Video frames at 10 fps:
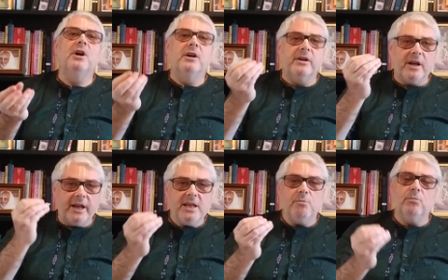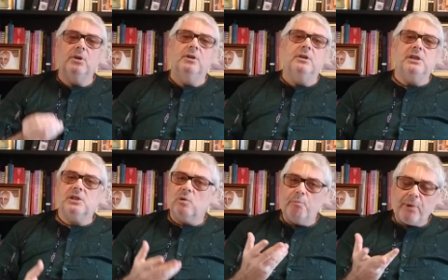Rahim, he's
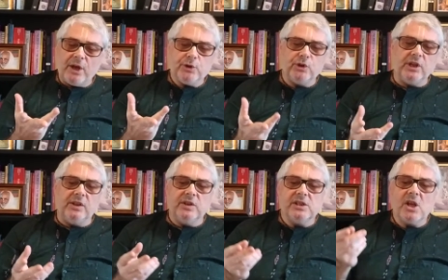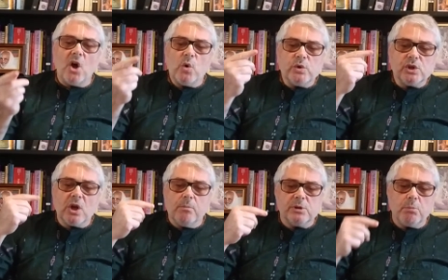compassionate. This always
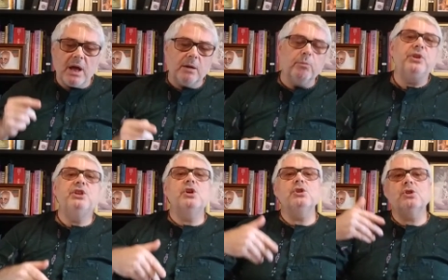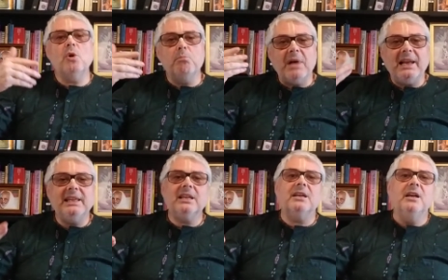comes back. But he's also
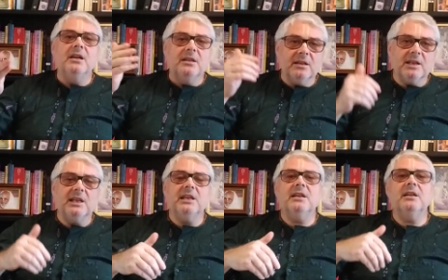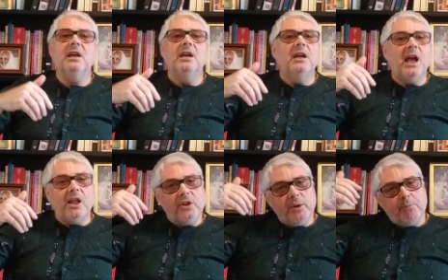Malik, the king,
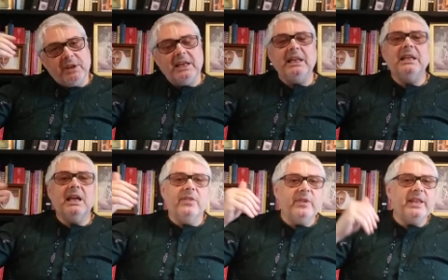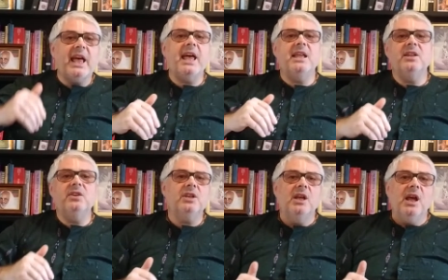and the beginning and the
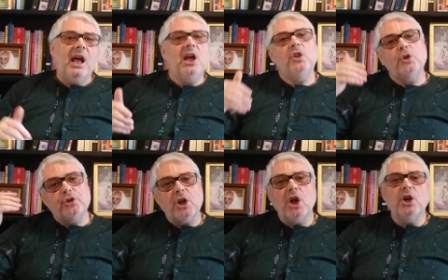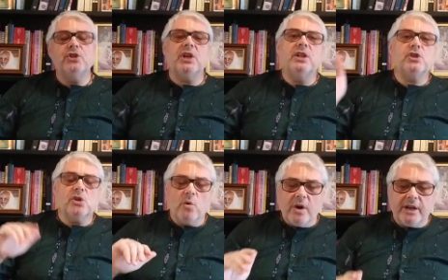end and the judge and
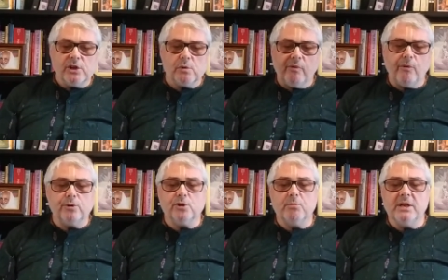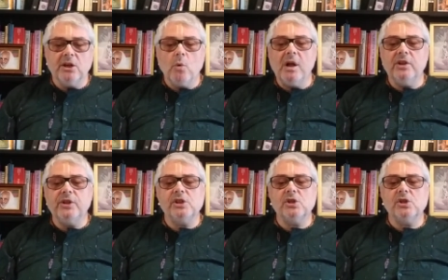so on and so forth. So many qualities.